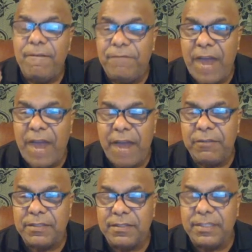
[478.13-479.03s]

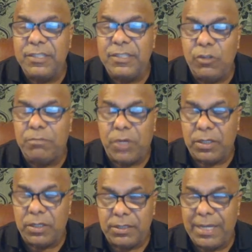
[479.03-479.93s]
viruses in your body at